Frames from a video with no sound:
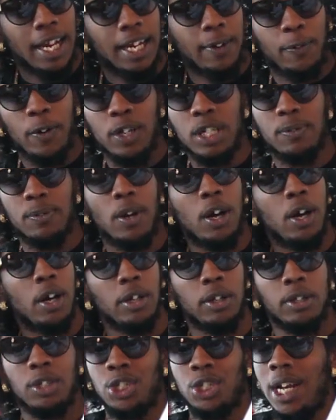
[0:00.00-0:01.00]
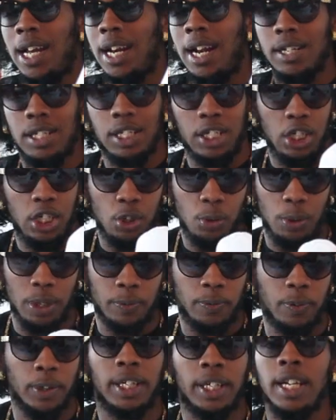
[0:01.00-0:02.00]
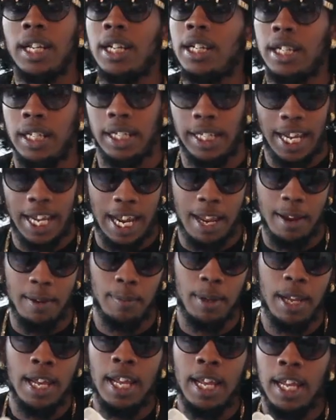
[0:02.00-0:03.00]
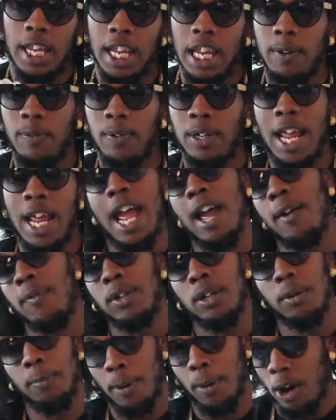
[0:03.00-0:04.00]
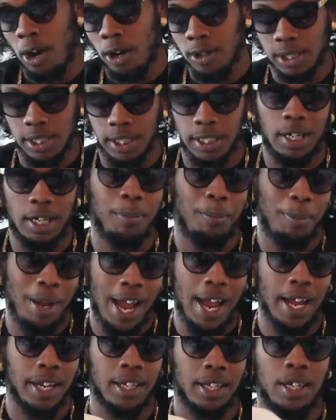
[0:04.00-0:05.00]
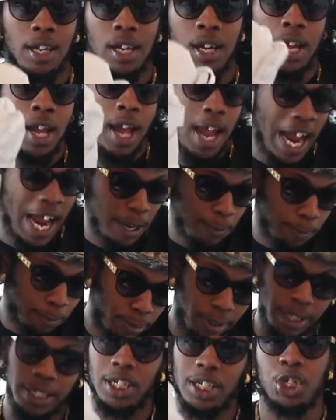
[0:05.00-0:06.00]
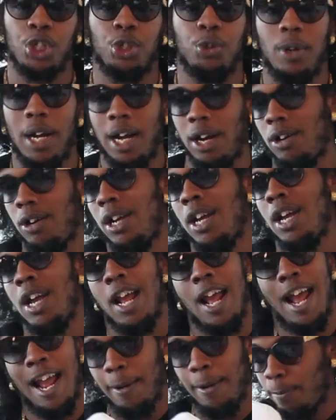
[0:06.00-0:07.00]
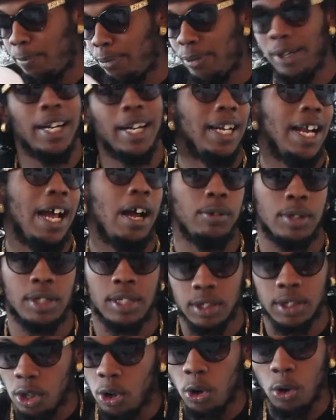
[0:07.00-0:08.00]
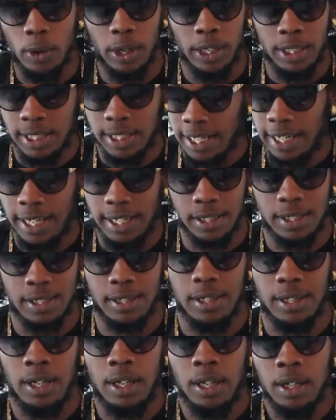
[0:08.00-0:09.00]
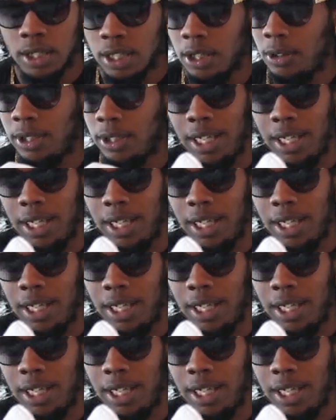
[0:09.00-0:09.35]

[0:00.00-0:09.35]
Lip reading: First of all, shout out to Ewing for killing the game, even having the balls to come back and bring the shoe out and bring it out so intense. So